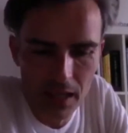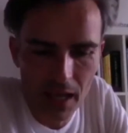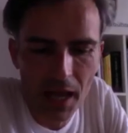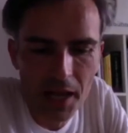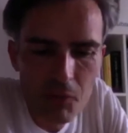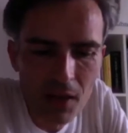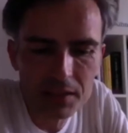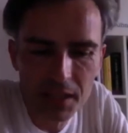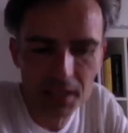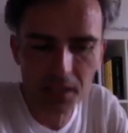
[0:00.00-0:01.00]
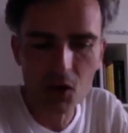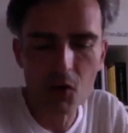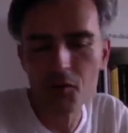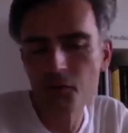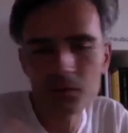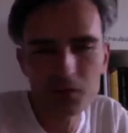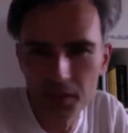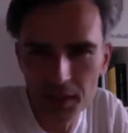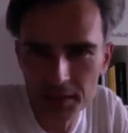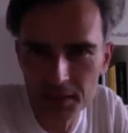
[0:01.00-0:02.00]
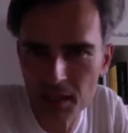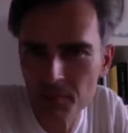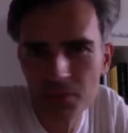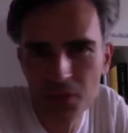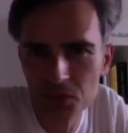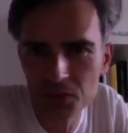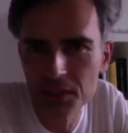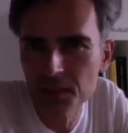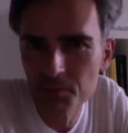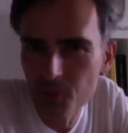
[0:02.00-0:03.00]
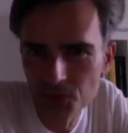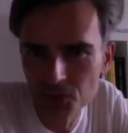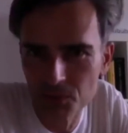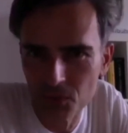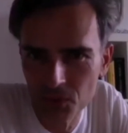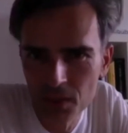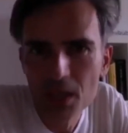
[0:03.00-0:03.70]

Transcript: anyone taking over from Tereza, because it's impossible.